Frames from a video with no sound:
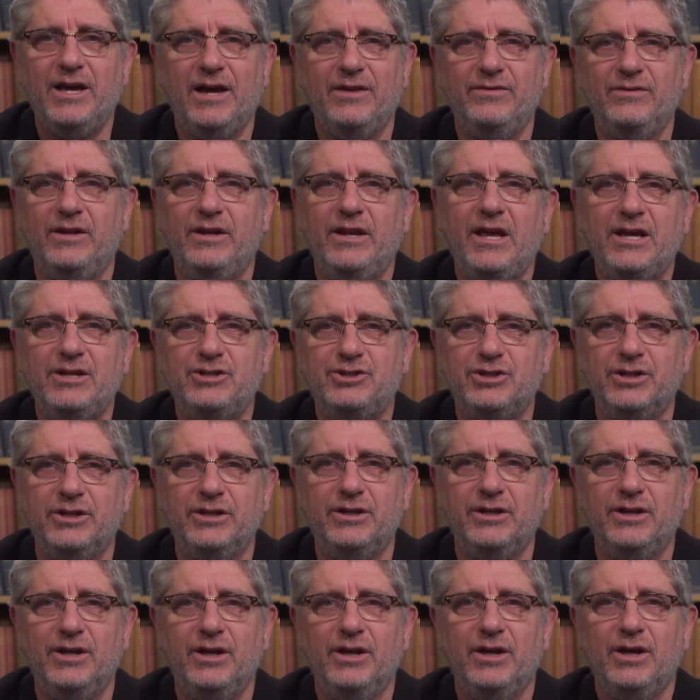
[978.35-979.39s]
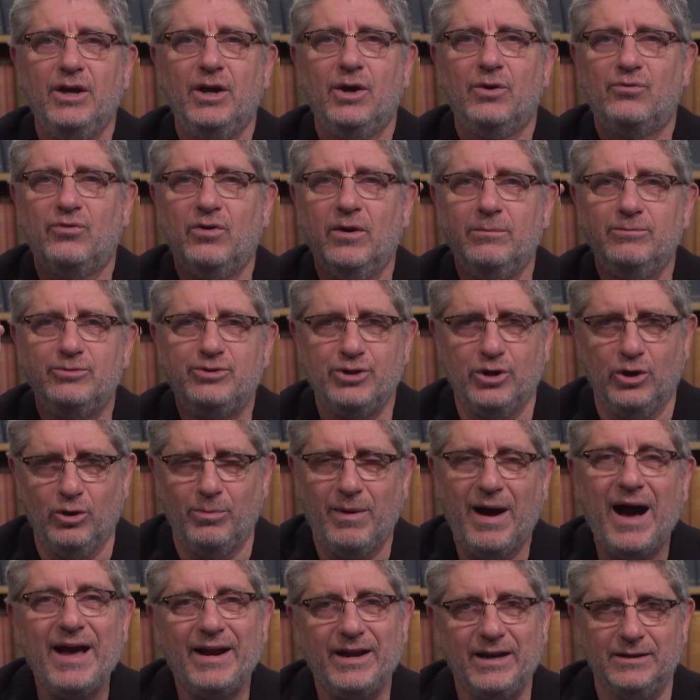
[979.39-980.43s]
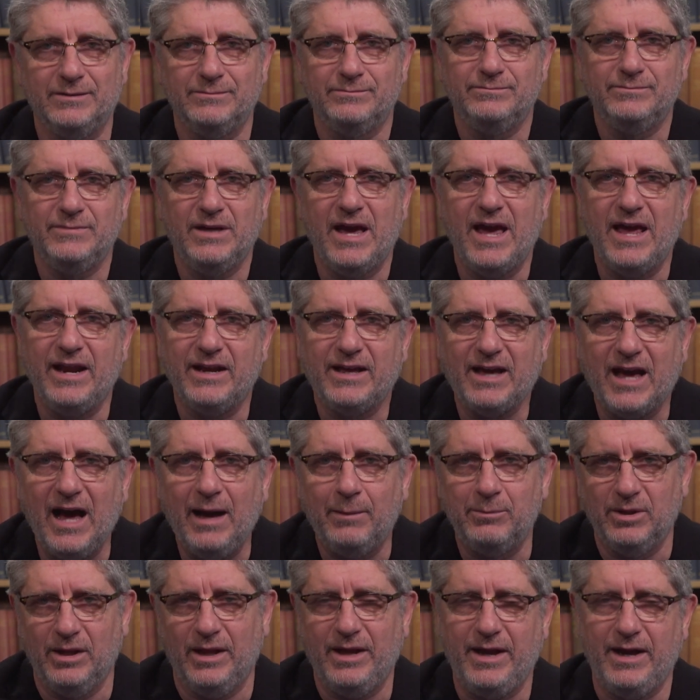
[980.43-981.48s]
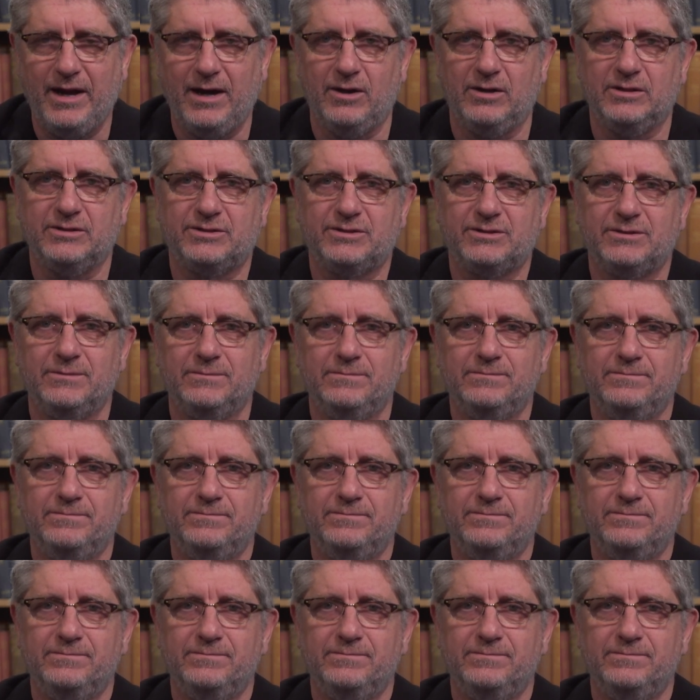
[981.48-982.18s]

and the nation from Joe Biden and Kamala Harris.